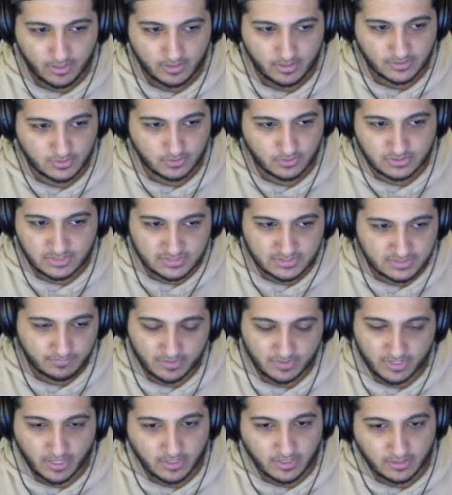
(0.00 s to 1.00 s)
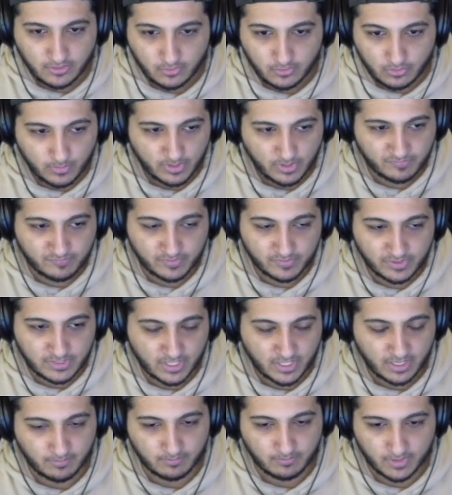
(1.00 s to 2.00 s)
So it's just something I can do in my free
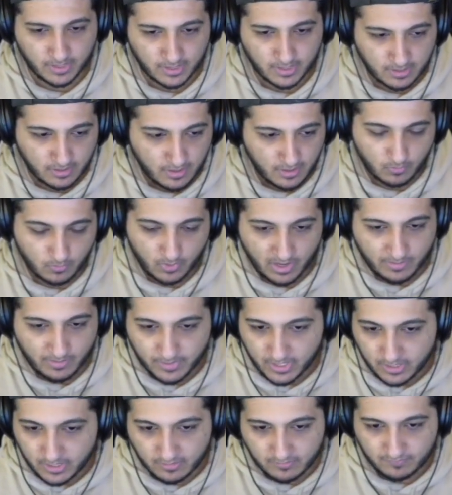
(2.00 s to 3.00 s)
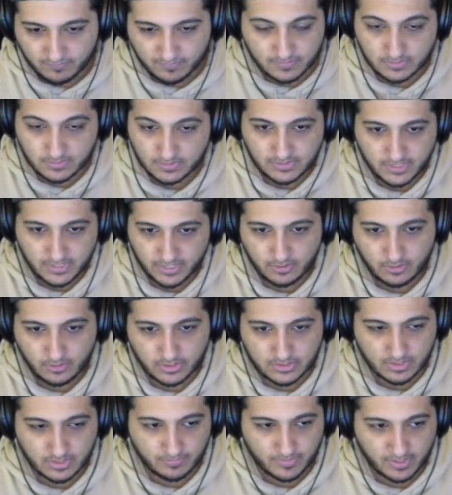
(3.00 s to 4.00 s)
time. Like when I'm eating dinner or
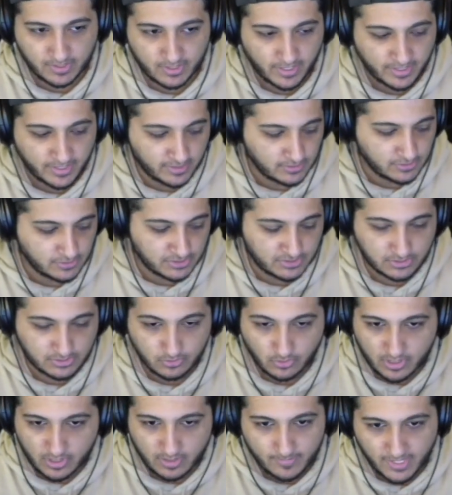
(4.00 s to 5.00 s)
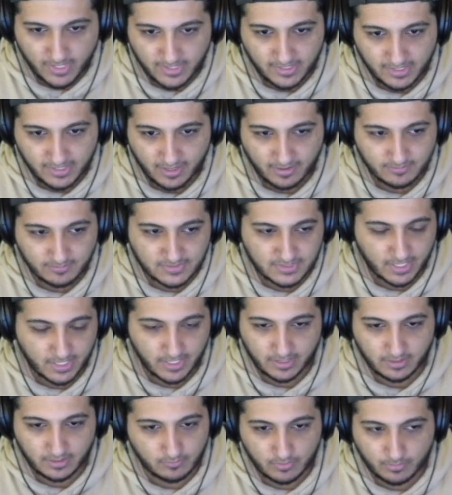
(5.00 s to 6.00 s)
something, I can just look at my D Ms
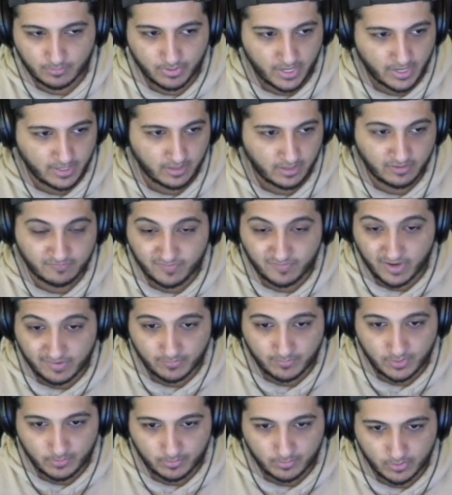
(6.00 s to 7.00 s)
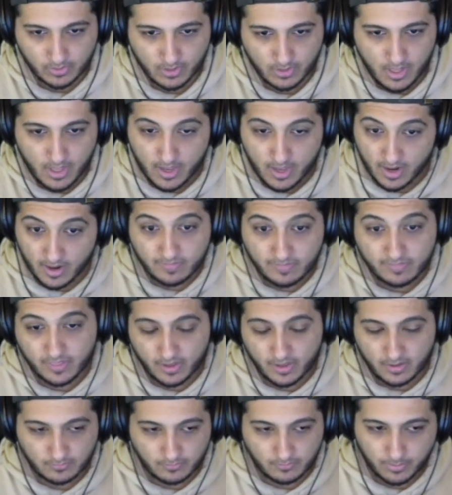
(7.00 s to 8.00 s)
and reply to like five people. And
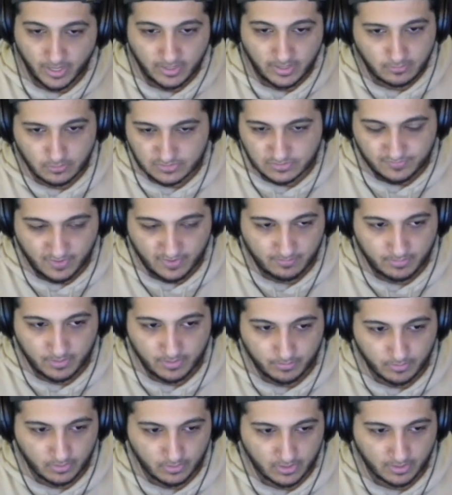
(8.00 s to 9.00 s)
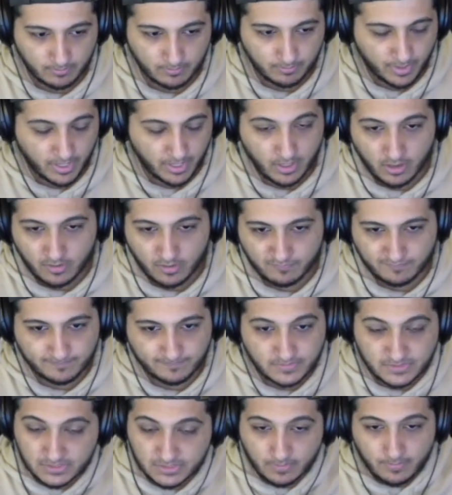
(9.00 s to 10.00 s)
that replying to those five people can pay off
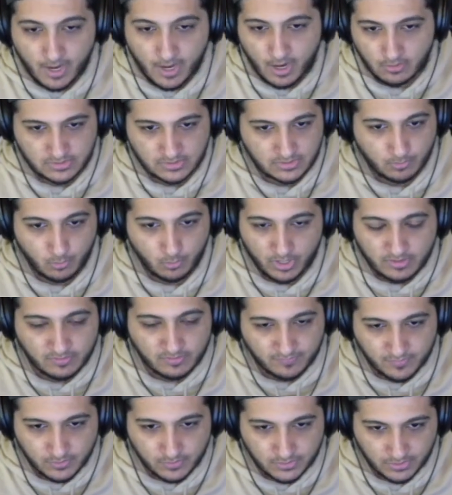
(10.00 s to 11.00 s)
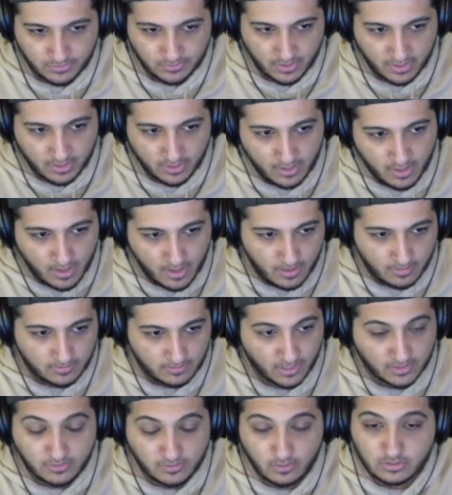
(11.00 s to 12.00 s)
somehow, some way in the future, right?
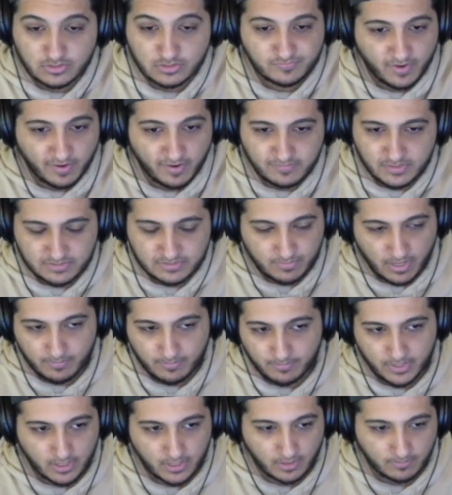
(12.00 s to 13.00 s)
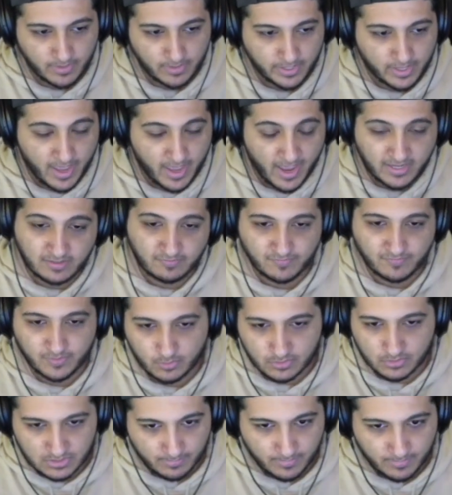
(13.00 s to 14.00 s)
Like those five just might become like active
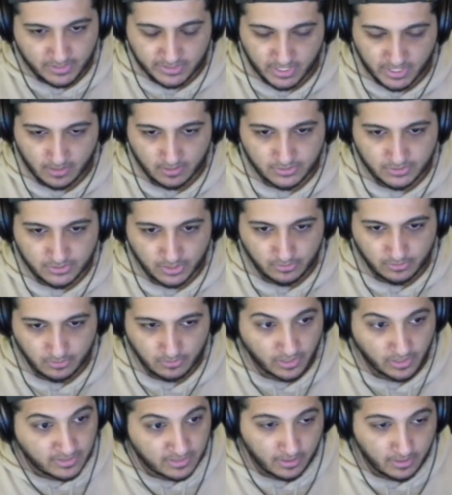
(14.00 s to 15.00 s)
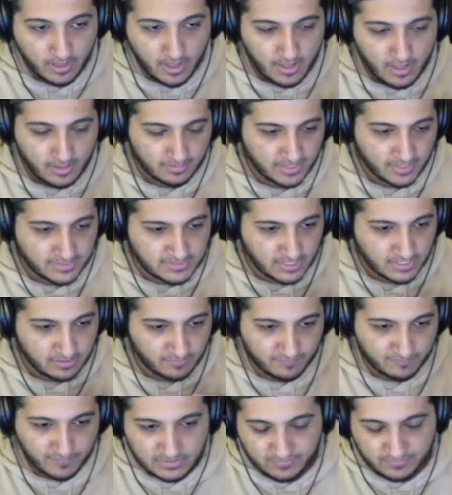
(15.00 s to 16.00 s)
viewers on my channel in general. Like that, let's say the
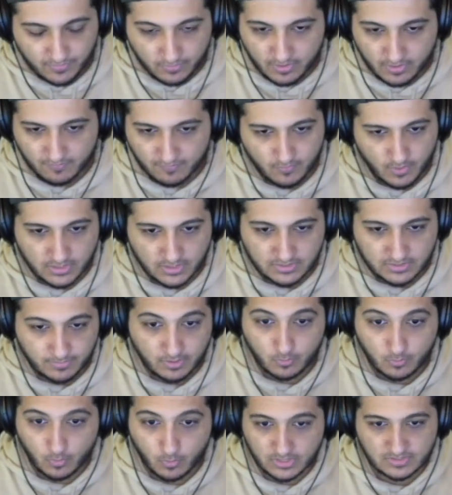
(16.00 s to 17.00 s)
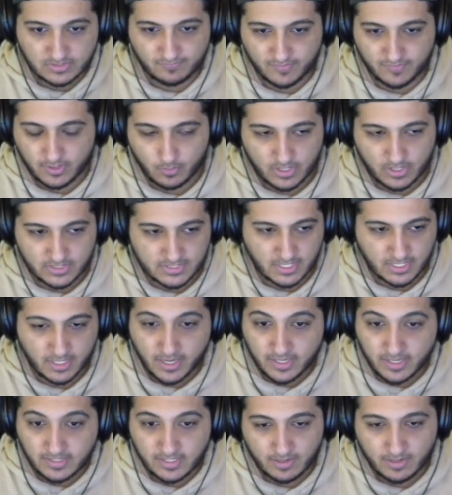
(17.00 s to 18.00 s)
first video they ever watched me was a video where I said,
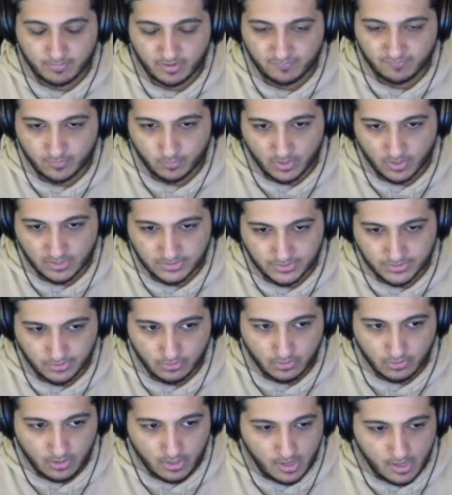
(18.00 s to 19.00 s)
hey, D M me if you want to.